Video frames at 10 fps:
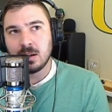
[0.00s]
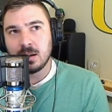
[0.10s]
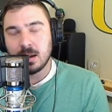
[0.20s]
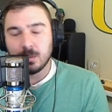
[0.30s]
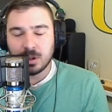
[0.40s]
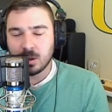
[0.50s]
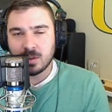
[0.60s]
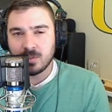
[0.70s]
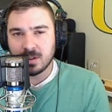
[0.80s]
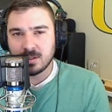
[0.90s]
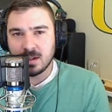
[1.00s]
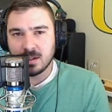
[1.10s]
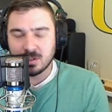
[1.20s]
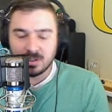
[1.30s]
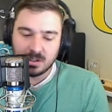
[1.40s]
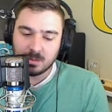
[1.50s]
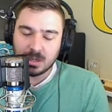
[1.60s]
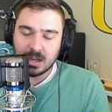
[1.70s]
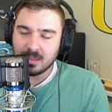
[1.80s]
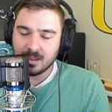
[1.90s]
I'm going to go off on a tangent here,
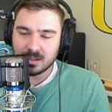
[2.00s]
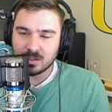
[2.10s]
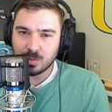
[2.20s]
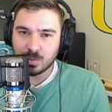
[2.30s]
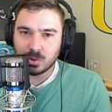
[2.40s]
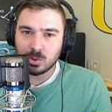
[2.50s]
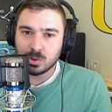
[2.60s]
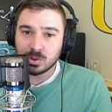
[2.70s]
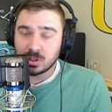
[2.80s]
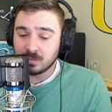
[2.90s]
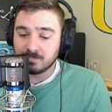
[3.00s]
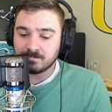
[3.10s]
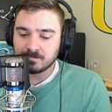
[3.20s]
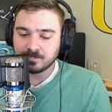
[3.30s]
but I think it's super cool, so